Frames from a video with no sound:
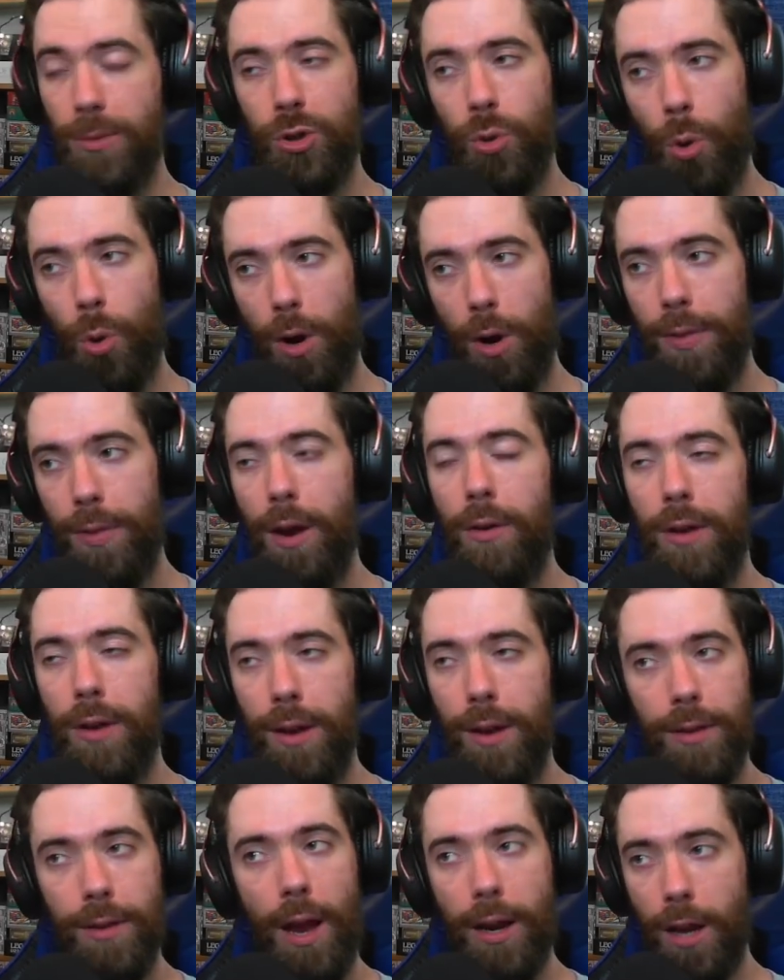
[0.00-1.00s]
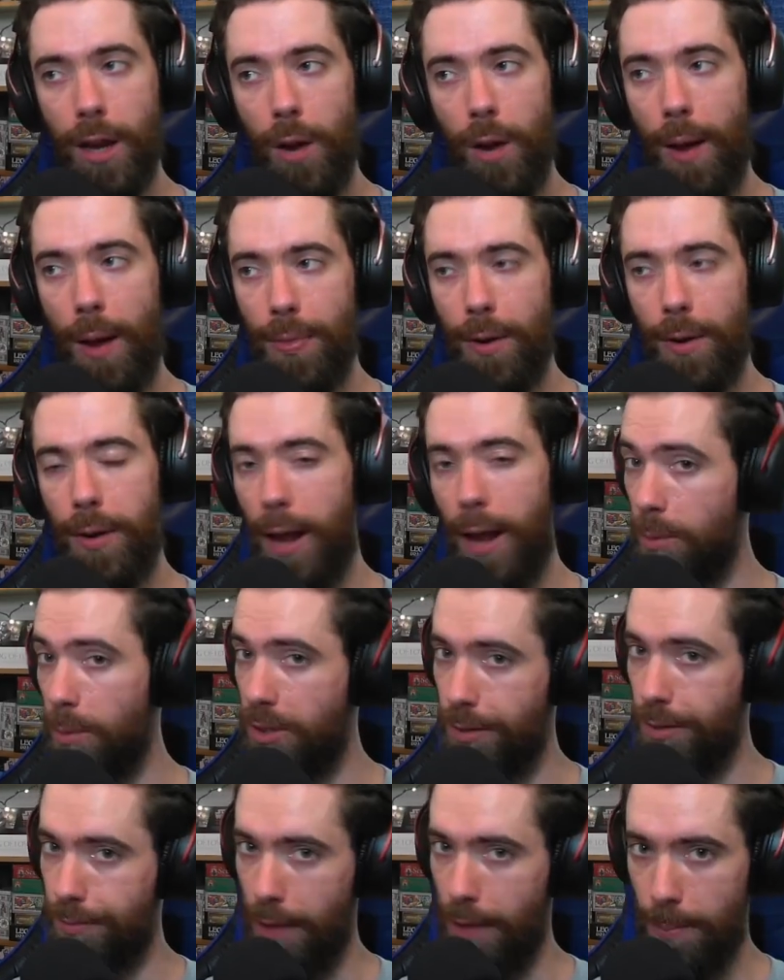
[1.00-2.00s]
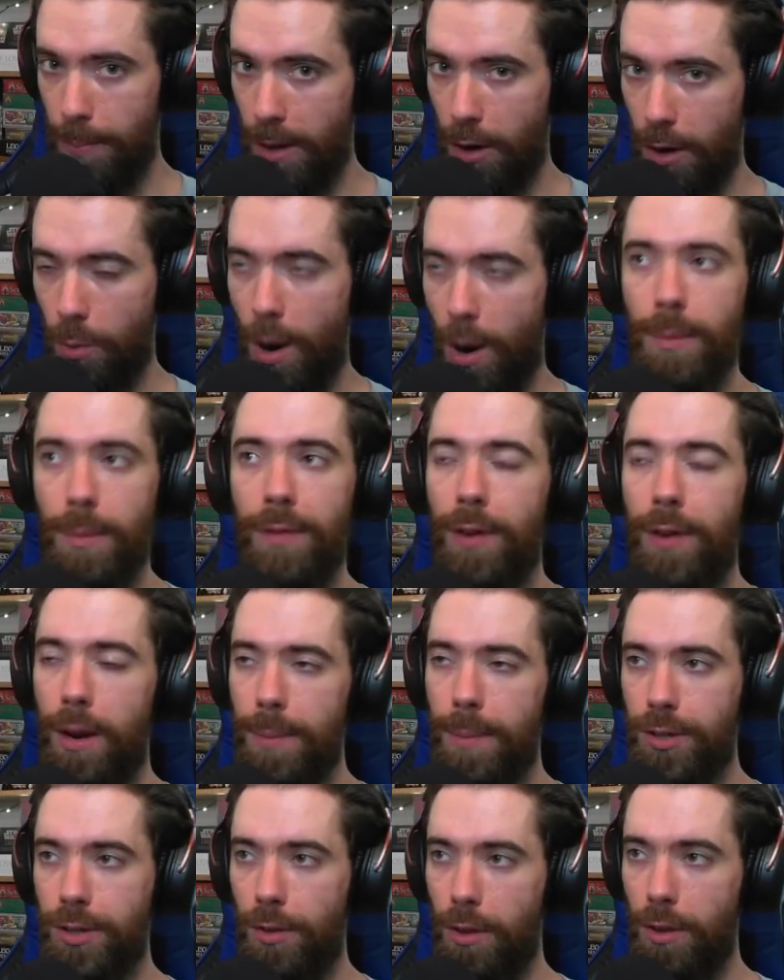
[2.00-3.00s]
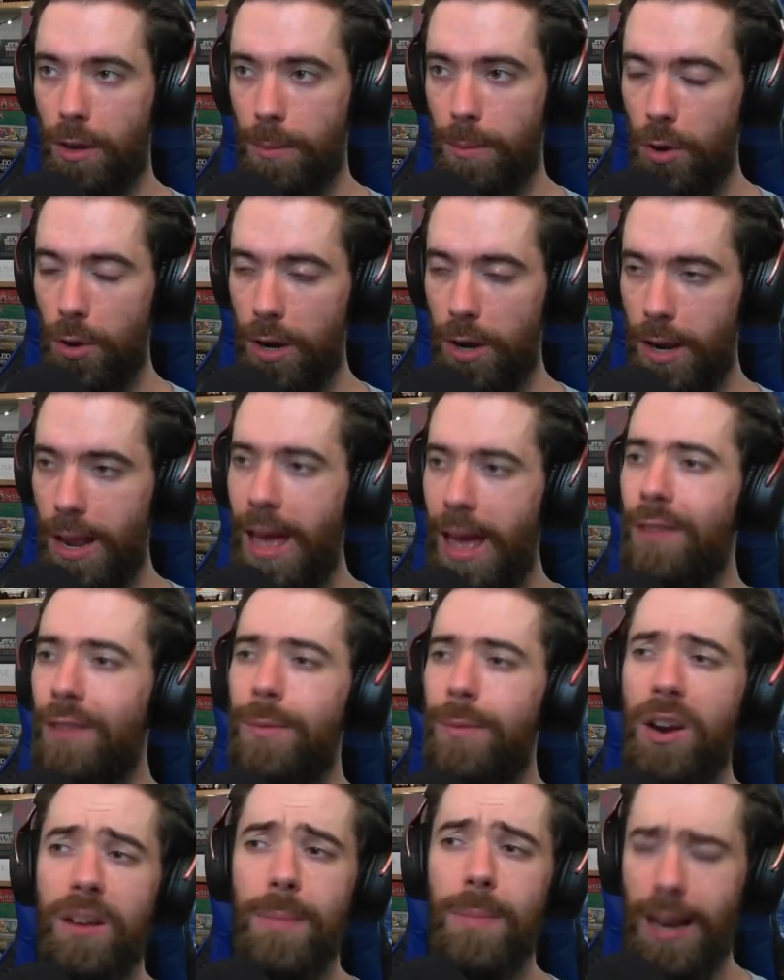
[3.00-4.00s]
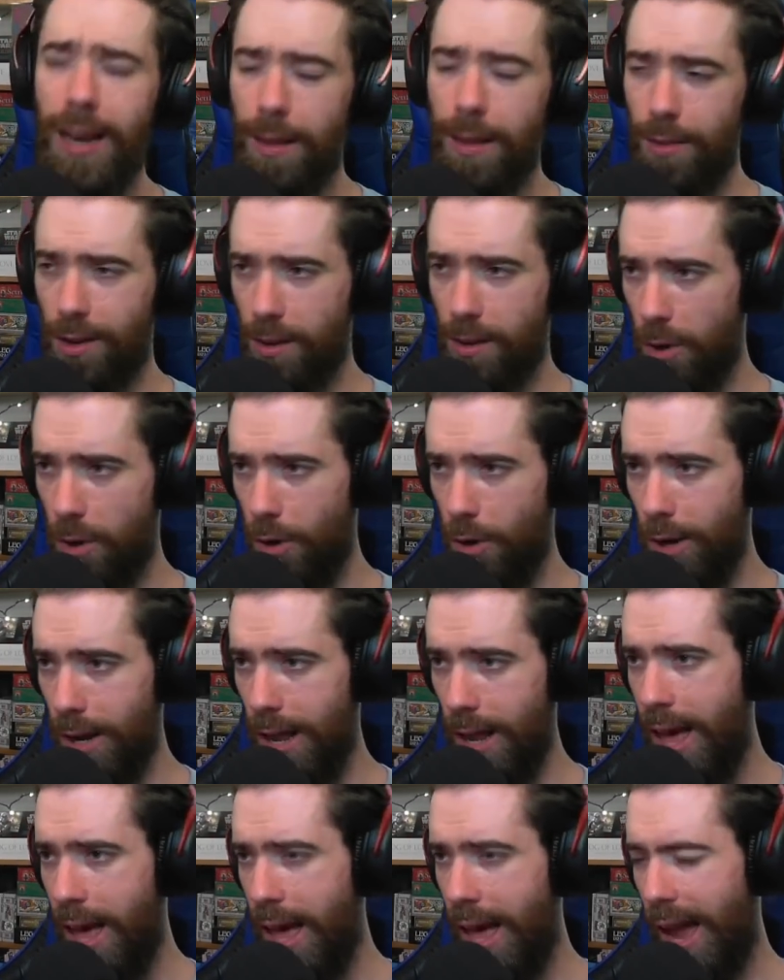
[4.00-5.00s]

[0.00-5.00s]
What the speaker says: Sure, there is Echo out there now, but she's not been acquired by very many in the community,